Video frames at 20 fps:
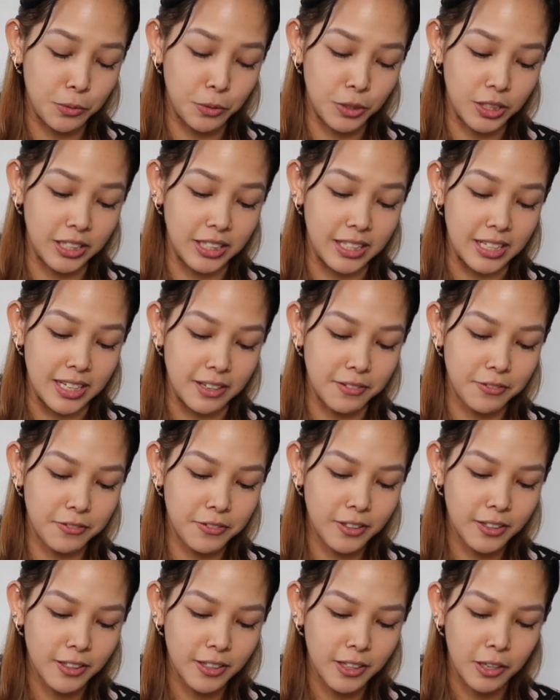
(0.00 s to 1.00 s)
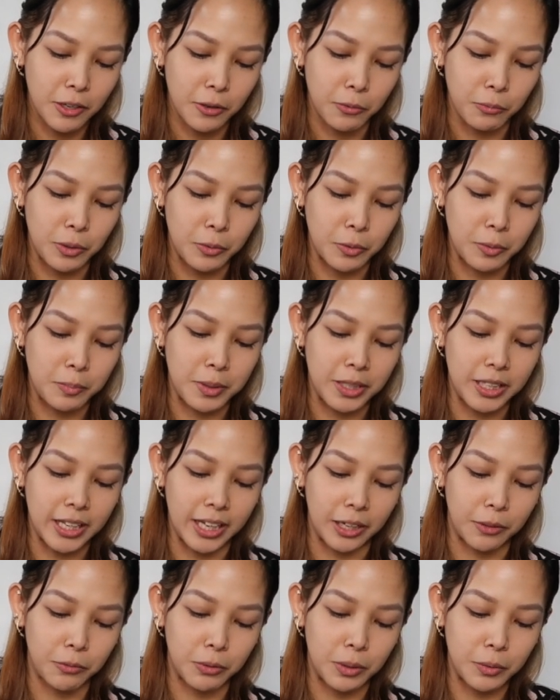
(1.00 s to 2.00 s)
would leave, we would be
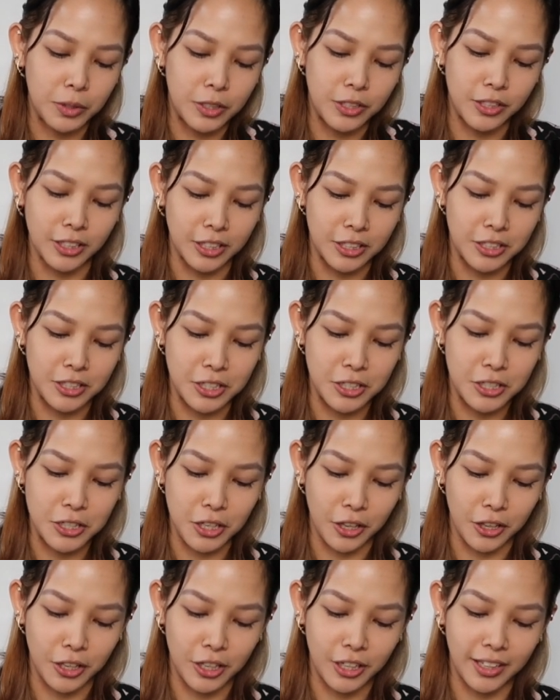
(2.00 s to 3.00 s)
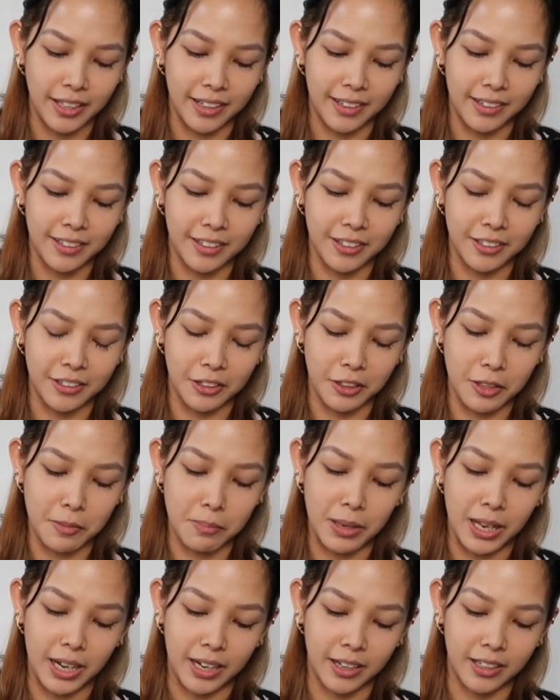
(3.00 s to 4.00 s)
like, we would nudge each other like under the
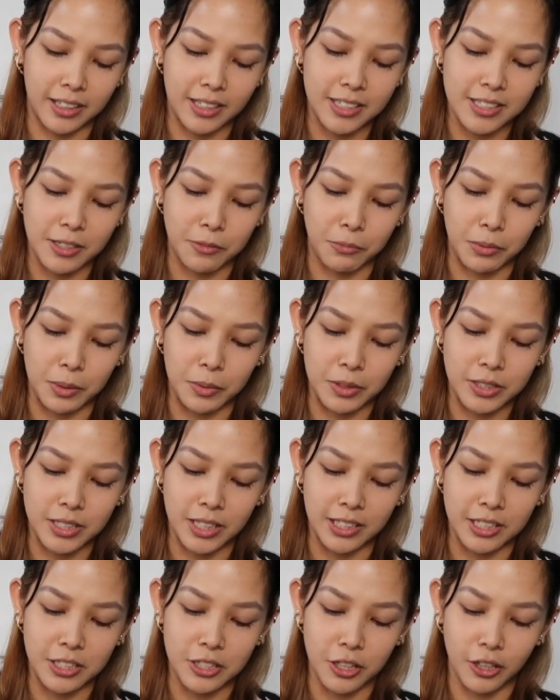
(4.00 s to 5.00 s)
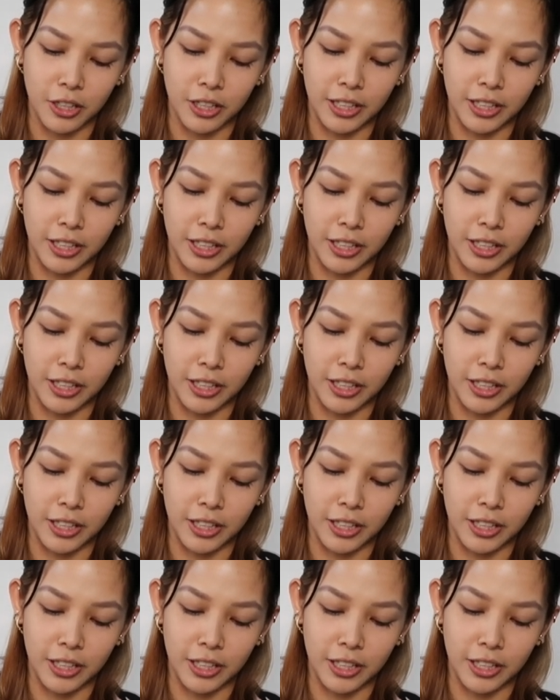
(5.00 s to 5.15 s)
blankets, and we would tell each other